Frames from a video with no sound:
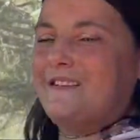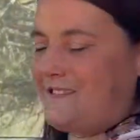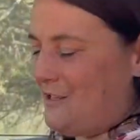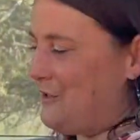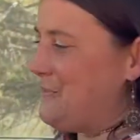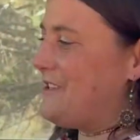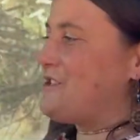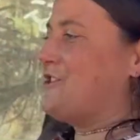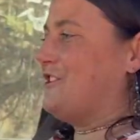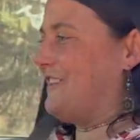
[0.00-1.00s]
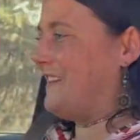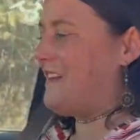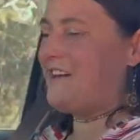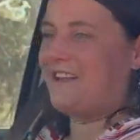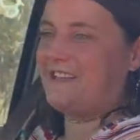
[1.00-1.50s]
Slowly but surely.
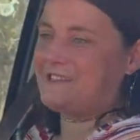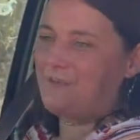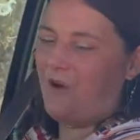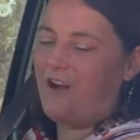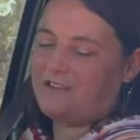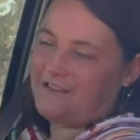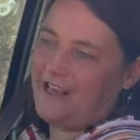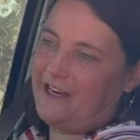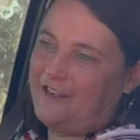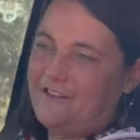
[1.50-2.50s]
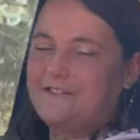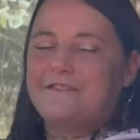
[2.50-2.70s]
Got to get some rock sliders.